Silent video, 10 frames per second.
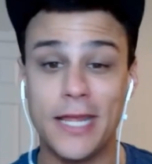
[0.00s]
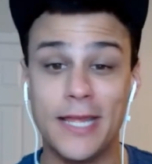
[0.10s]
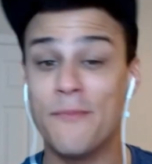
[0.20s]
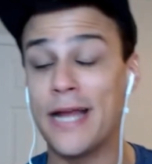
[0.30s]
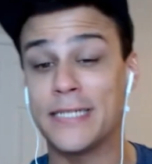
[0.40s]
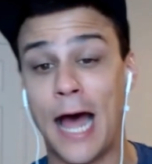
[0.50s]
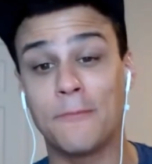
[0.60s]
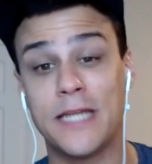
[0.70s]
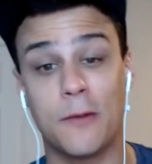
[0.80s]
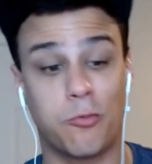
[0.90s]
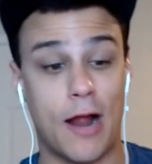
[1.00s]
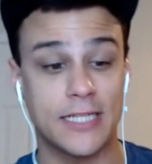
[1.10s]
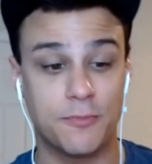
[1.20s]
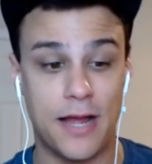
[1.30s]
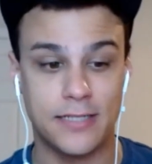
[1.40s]
in my top 10
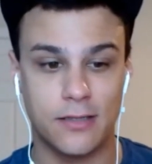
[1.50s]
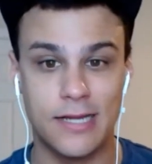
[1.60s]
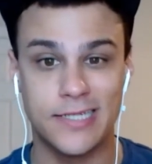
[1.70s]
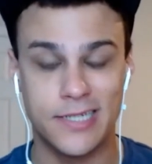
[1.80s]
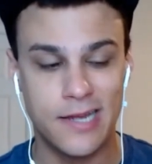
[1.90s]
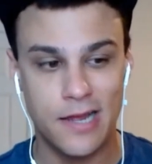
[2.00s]
prospects list,